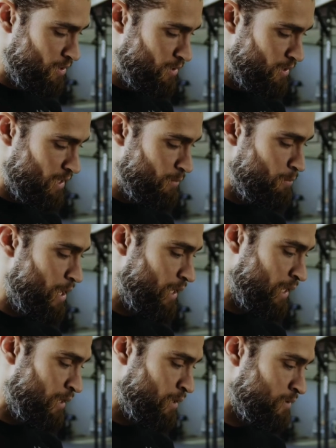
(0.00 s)
Again,
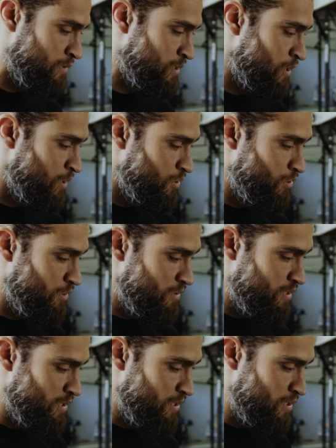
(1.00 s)
metcons, you can
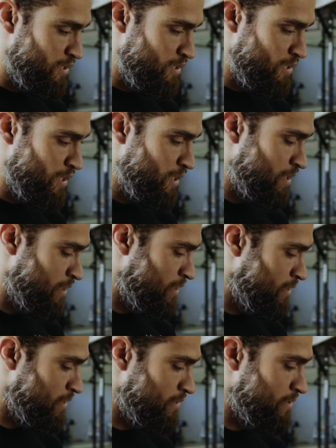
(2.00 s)
see
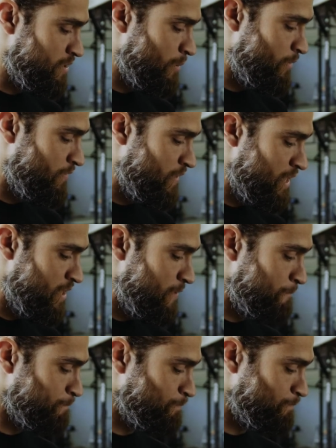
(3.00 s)
some of the,